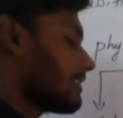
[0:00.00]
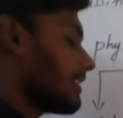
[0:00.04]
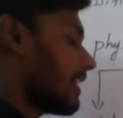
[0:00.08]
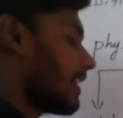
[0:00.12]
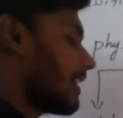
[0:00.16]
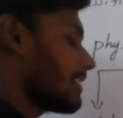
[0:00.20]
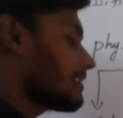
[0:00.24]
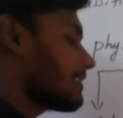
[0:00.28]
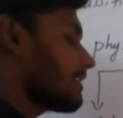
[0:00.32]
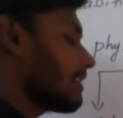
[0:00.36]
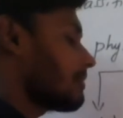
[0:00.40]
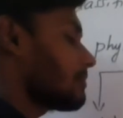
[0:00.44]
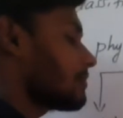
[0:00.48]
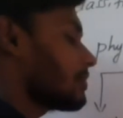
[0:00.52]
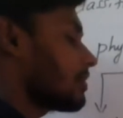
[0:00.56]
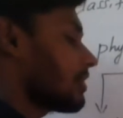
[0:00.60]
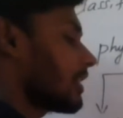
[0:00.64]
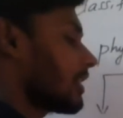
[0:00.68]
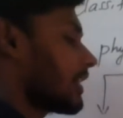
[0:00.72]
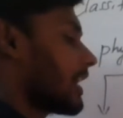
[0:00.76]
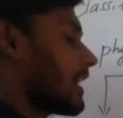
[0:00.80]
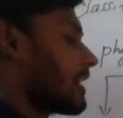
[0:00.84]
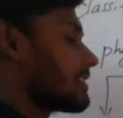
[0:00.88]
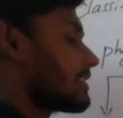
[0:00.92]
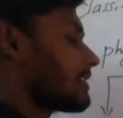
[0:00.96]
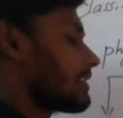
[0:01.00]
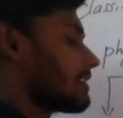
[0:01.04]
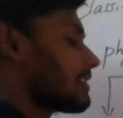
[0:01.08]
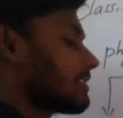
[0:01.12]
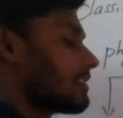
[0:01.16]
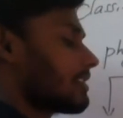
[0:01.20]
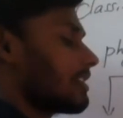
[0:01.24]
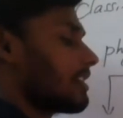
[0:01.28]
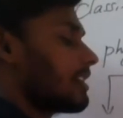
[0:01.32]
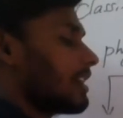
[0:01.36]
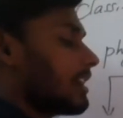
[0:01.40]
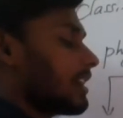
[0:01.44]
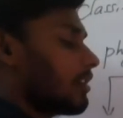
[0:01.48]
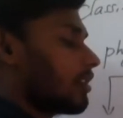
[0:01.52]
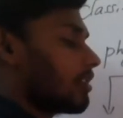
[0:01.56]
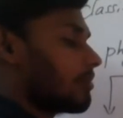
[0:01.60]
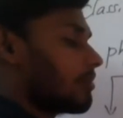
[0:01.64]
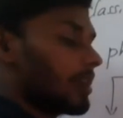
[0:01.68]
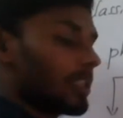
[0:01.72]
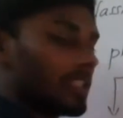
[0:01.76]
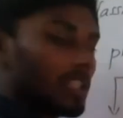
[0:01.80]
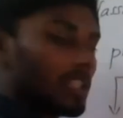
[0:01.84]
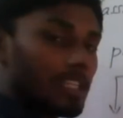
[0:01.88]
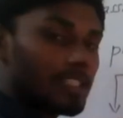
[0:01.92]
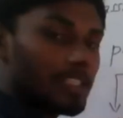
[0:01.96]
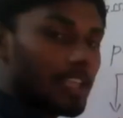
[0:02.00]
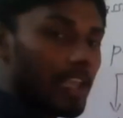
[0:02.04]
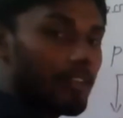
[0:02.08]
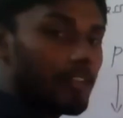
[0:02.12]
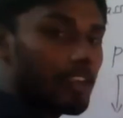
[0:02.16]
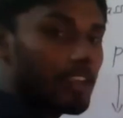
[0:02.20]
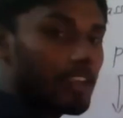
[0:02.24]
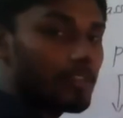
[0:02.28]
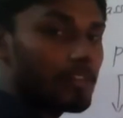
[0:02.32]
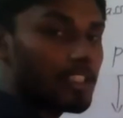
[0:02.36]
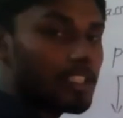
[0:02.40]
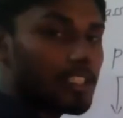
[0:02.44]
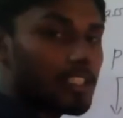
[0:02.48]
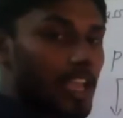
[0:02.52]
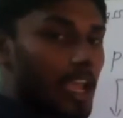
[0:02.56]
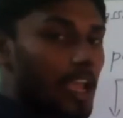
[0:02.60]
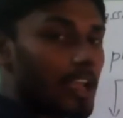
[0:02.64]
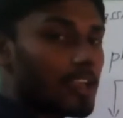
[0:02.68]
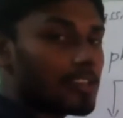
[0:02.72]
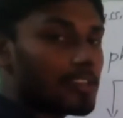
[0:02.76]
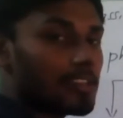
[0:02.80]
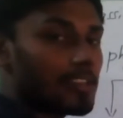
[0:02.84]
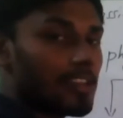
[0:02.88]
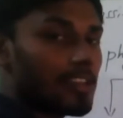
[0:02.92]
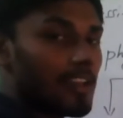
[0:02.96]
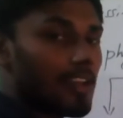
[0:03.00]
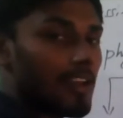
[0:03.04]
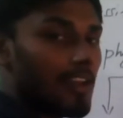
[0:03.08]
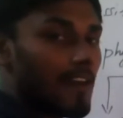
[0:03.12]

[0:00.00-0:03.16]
Let us come to the gases. Your mother is having which gas?